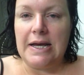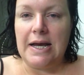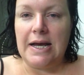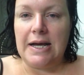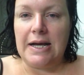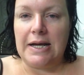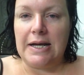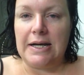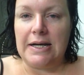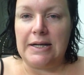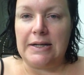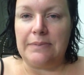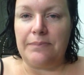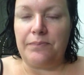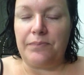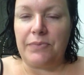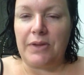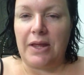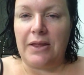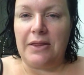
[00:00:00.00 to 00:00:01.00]

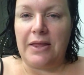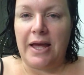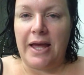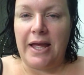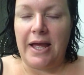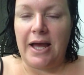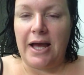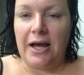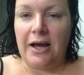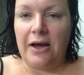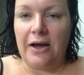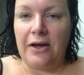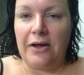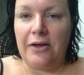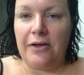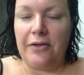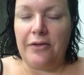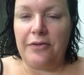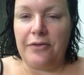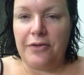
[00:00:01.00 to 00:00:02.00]
Um, they
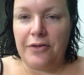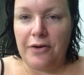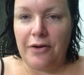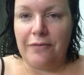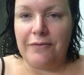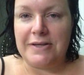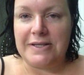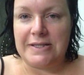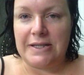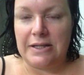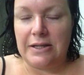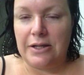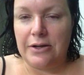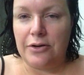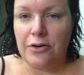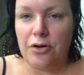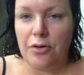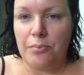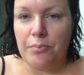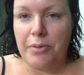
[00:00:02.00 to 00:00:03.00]
are the, obviously the
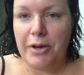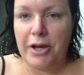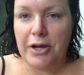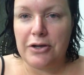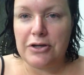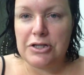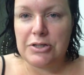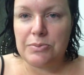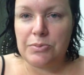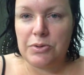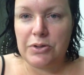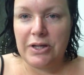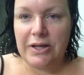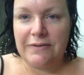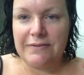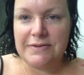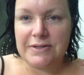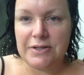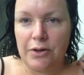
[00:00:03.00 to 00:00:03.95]
non-perishable gifts.